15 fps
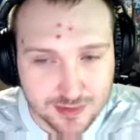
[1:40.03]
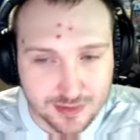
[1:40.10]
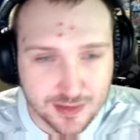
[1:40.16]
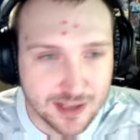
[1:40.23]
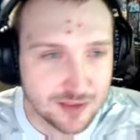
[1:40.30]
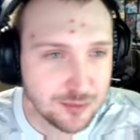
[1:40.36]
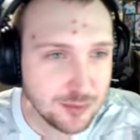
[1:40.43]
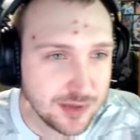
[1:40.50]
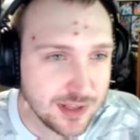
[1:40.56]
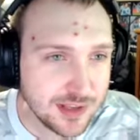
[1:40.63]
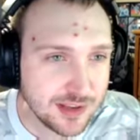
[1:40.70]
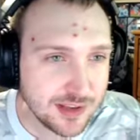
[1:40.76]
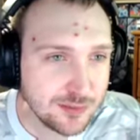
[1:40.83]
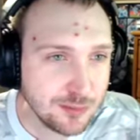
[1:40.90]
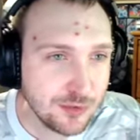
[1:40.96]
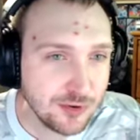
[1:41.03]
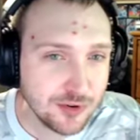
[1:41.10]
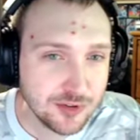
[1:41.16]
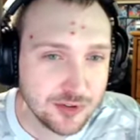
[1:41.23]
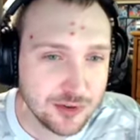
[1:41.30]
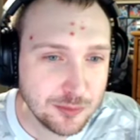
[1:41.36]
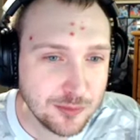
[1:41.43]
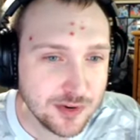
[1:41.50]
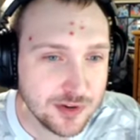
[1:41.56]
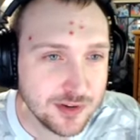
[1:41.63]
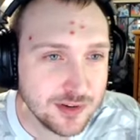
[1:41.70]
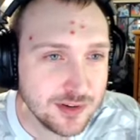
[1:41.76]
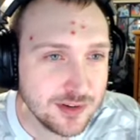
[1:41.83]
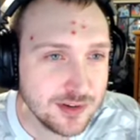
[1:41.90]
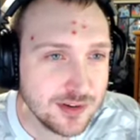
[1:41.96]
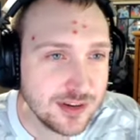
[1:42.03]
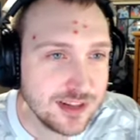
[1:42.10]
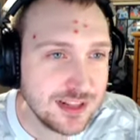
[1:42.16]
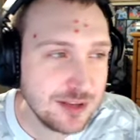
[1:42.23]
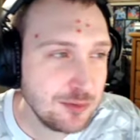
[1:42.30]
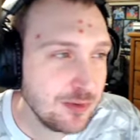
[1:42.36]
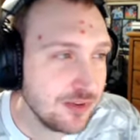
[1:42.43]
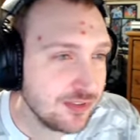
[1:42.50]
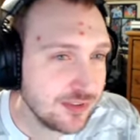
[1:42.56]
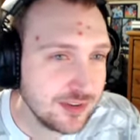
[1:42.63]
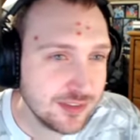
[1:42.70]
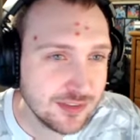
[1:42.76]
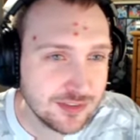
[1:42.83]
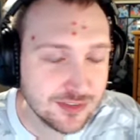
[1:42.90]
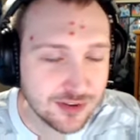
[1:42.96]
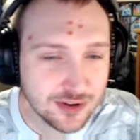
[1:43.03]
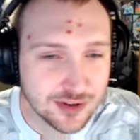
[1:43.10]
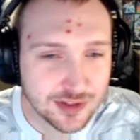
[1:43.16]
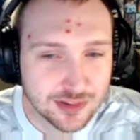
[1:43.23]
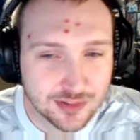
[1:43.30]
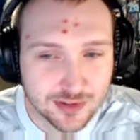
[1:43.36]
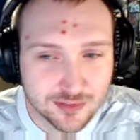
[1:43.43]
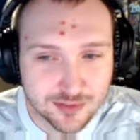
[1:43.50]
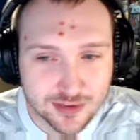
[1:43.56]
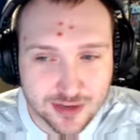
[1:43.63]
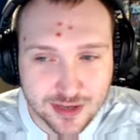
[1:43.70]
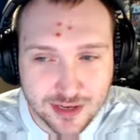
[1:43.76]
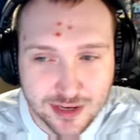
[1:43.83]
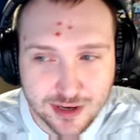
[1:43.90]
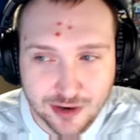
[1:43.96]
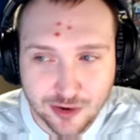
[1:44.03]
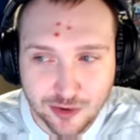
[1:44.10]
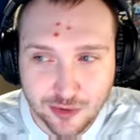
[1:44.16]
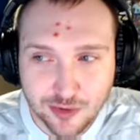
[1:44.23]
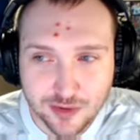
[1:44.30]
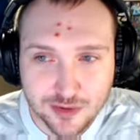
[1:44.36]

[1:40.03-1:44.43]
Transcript: last week against Portland when he wasn't in the starting 11 how